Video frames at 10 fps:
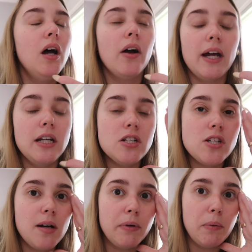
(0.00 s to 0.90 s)
Okay, I need to
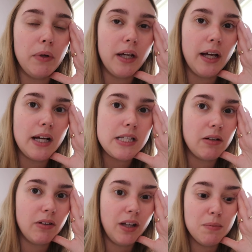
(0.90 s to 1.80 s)
stop rambling. I guess I
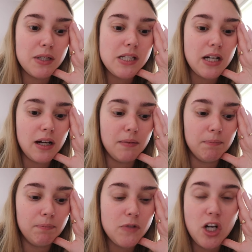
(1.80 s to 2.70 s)
really missed
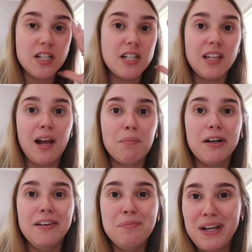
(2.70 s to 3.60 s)
talking to the
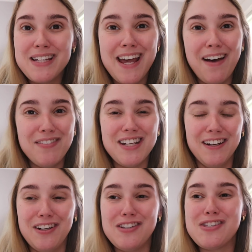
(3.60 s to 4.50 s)
camera because I haven't
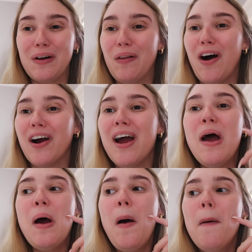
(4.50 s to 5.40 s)
done it in so long.
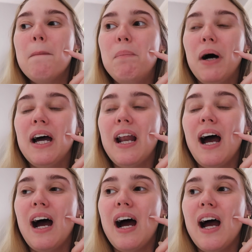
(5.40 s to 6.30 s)
But
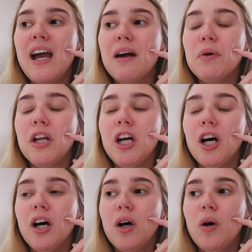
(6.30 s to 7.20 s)
I am gonna
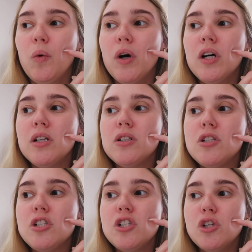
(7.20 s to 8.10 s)
go
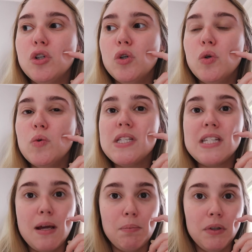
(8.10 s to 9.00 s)
to
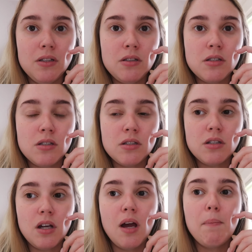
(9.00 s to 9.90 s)
Staples,
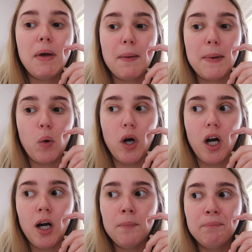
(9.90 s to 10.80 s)
pick up my
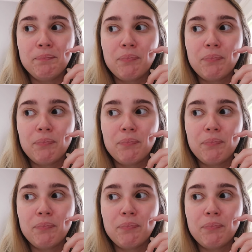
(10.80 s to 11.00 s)
order,